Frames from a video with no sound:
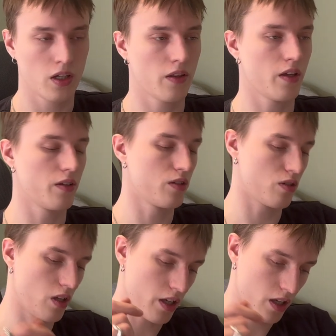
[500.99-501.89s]
then there's a
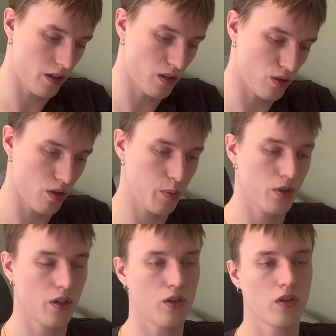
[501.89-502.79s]
link in the description
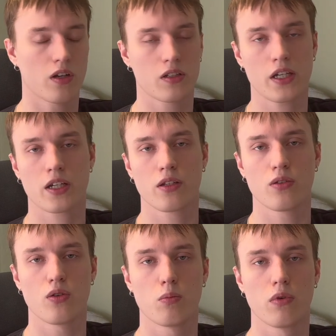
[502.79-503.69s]
that you can click
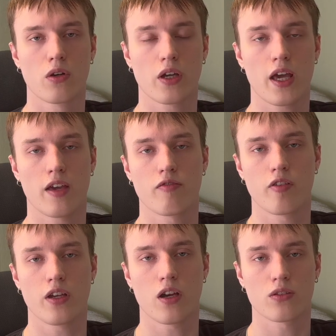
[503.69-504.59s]
to book a
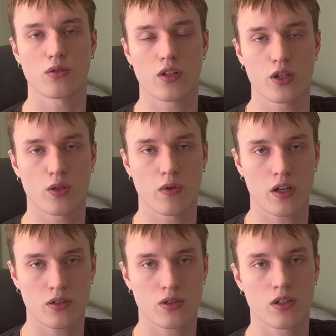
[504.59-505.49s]
free consultation with
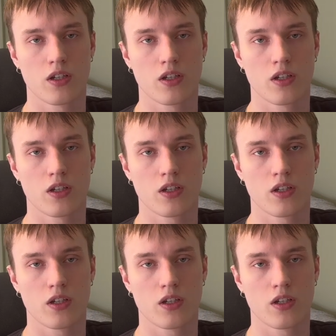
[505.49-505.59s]
us.